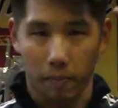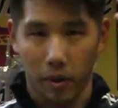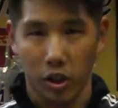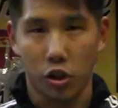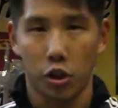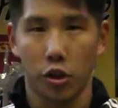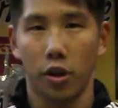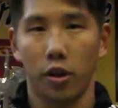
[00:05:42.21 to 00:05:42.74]
Make
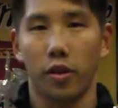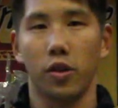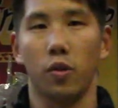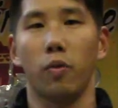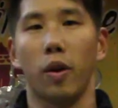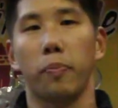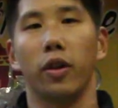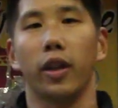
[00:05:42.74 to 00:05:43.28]
sure you
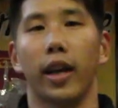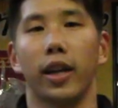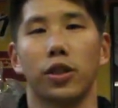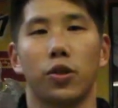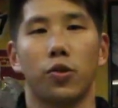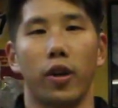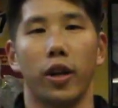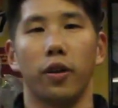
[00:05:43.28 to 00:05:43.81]
whip your legs
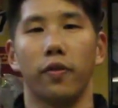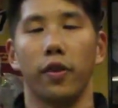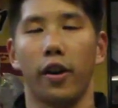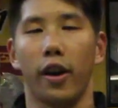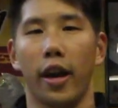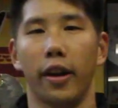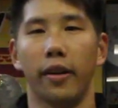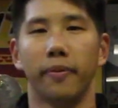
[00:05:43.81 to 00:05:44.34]
straight over
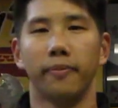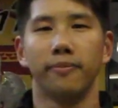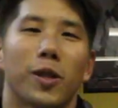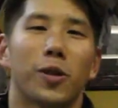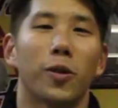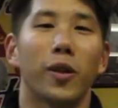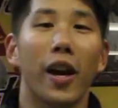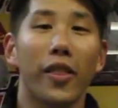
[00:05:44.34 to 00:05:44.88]
your head.
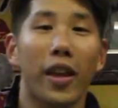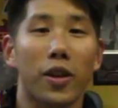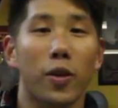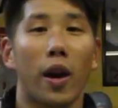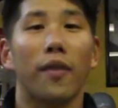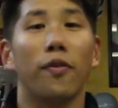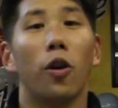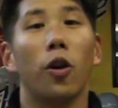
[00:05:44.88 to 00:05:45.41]
So now that
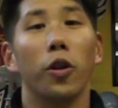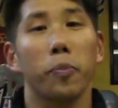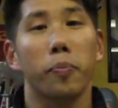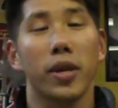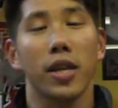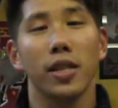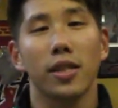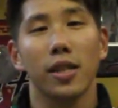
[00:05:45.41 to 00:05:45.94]
you have all the
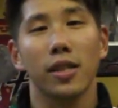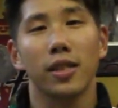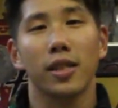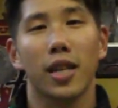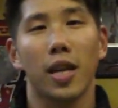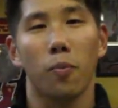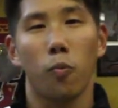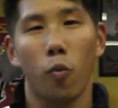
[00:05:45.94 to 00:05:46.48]

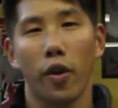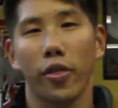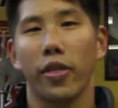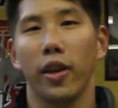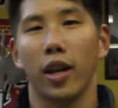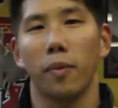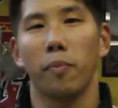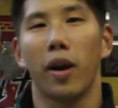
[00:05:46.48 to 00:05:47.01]
pieces, keep one
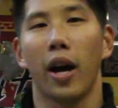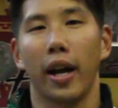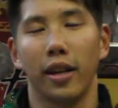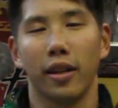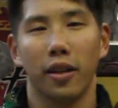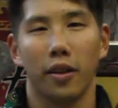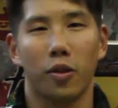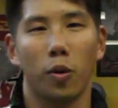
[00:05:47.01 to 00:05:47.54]
thing in
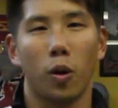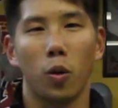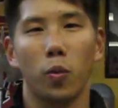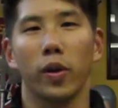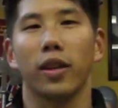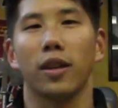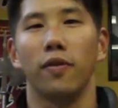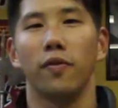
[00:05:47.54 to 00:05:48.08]
mind. Throw
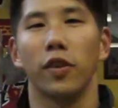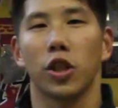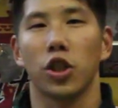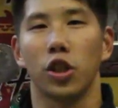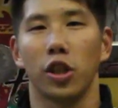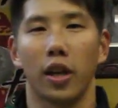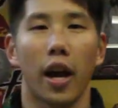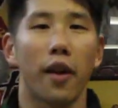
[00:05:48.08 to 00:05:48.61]
it with
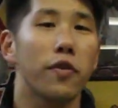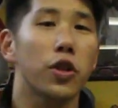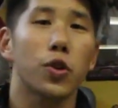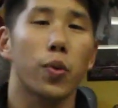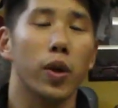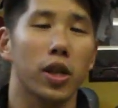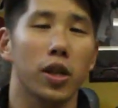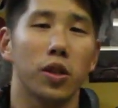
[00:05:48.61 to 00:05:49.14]
conviction. Every
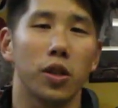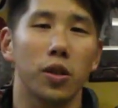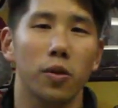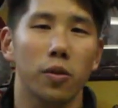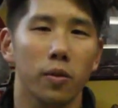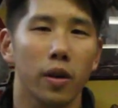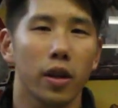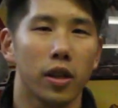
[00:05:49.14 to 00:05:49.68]
trick you
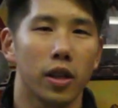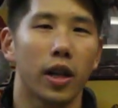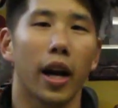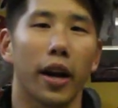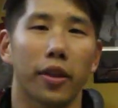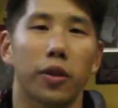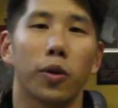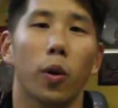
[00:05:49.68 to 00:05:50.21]
do, you
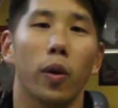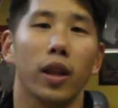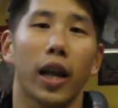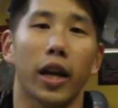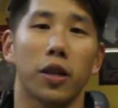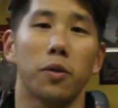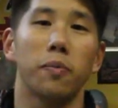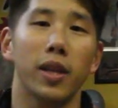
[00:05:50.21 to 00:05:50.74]
gotta throw it
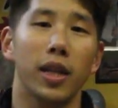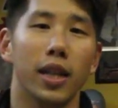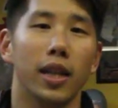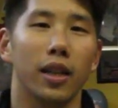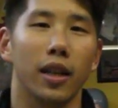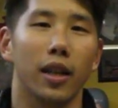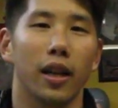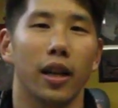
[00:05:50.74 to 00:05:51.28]
like you mean it,
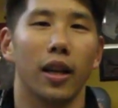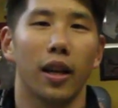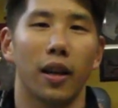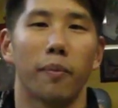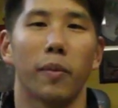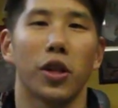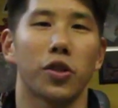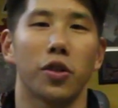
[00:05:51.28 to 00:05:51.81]

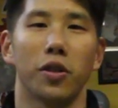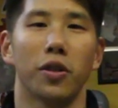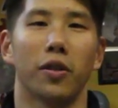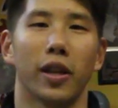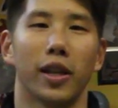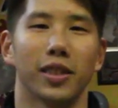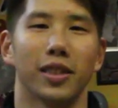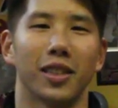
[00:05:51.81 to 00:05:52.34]
and make sure you don't
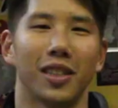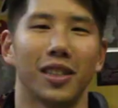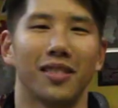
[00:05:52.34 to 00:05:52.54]
hit it.